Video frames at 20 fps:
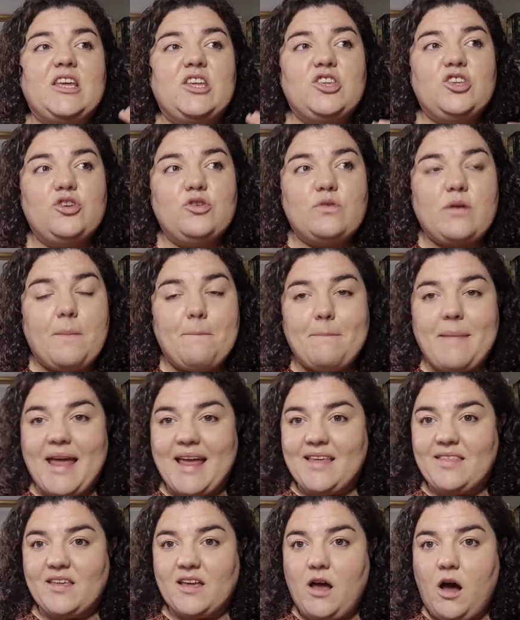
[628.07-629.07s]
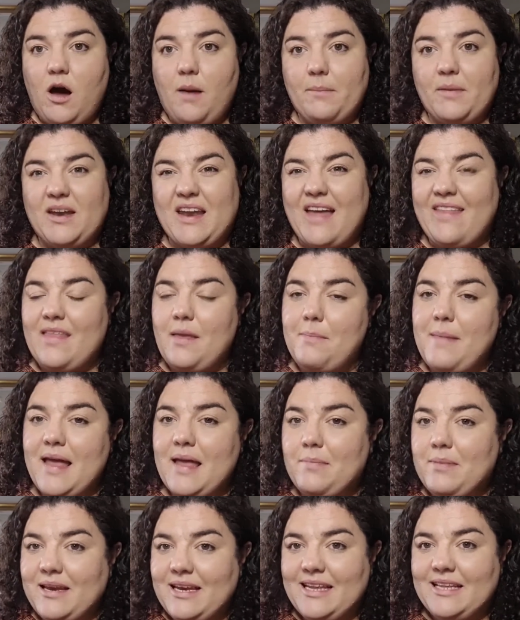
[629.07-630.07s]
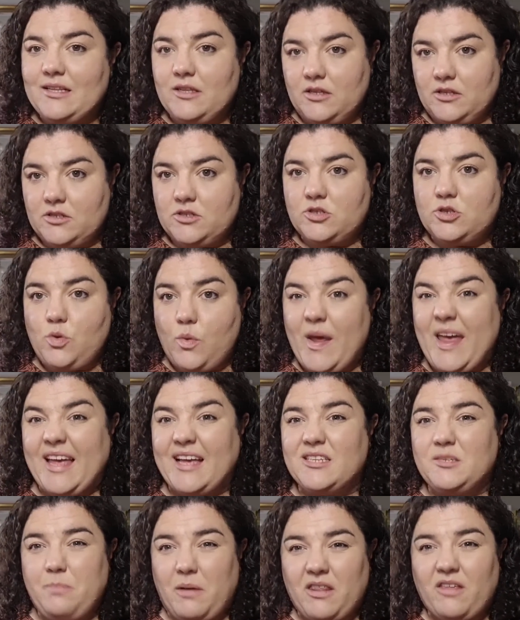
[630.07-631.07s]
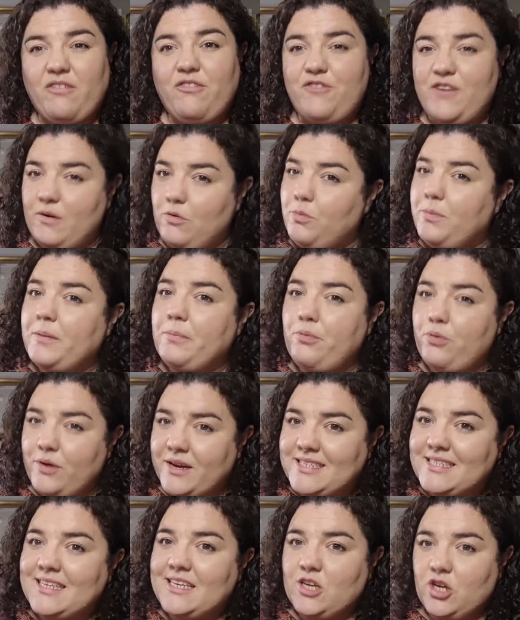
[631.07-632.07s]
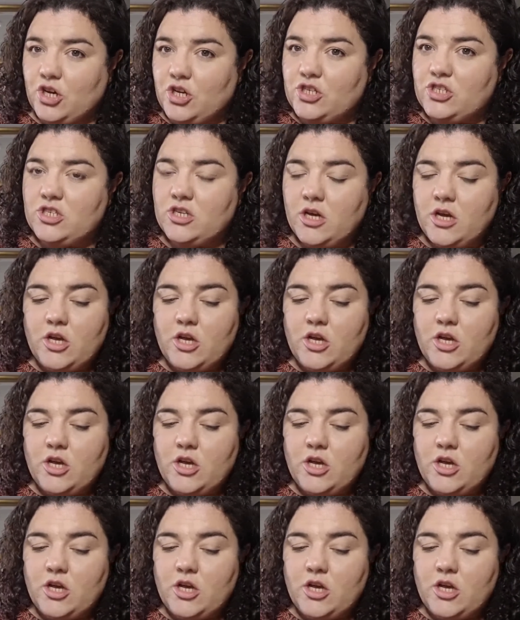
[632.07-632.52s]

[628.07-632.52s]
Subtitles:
you can make the garment, and there may be little tweaks, but the fit will be pretty good.